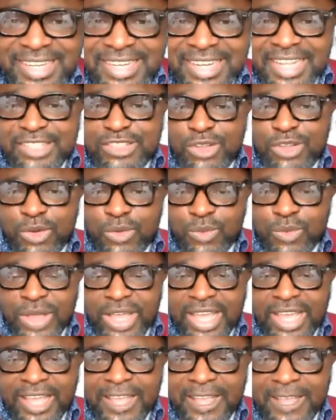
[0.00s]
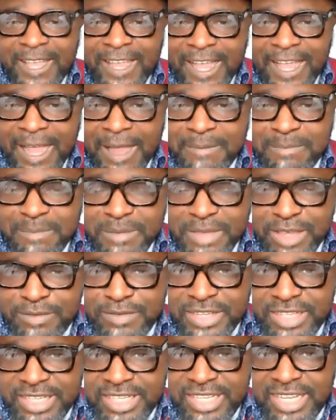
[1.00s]
There's no way um,
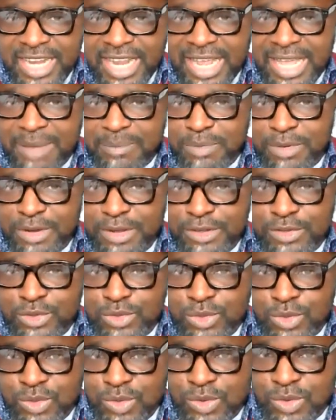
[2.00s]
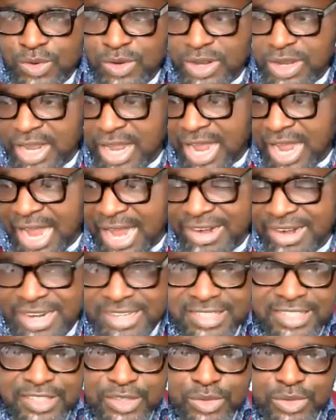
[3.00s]
if the ED can help us to
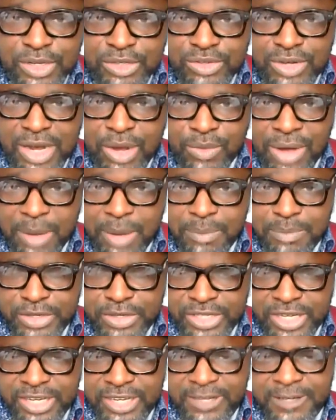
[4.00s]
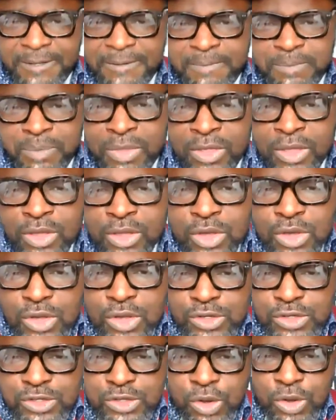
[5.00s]
arrest the situation, I will appreciate it.
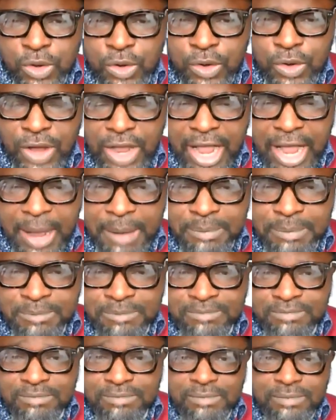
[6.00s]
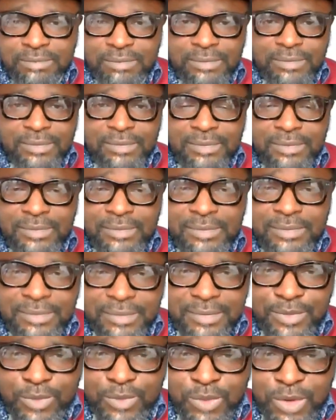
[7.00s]
So, um,
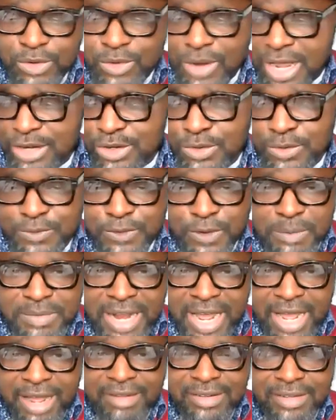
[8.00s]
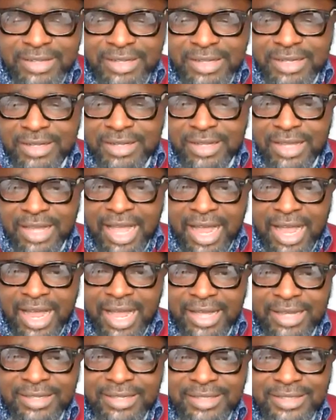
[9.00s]
what do I do from now?
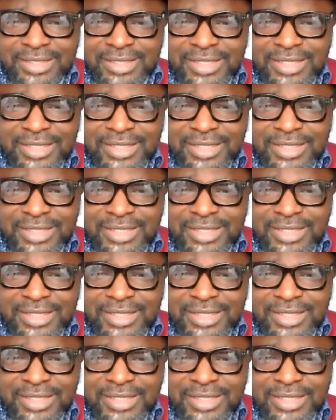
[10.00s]
Uh-huh.